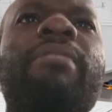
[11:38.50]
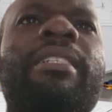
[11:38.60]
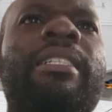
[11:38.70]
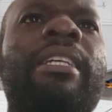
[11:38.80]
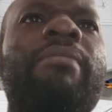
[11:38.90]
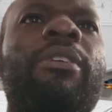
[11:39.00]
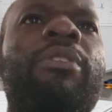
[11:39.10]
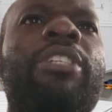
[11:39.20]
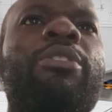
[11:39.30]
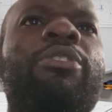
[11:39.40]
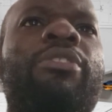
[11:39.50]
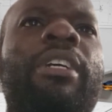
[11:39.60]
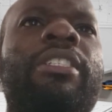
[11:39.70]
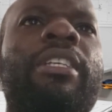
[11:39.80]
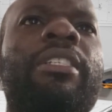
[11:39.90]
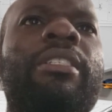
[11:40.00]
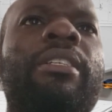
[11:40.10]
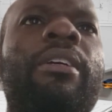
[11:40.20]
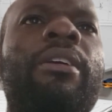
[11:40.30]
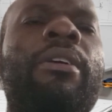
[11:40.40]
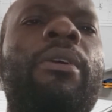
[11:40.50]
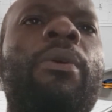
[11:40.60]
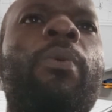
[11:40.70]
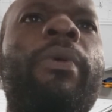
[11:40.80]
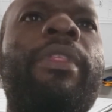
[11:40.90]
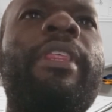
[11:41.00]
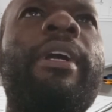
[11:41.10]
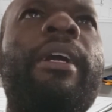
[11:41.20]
versatile foundation structures with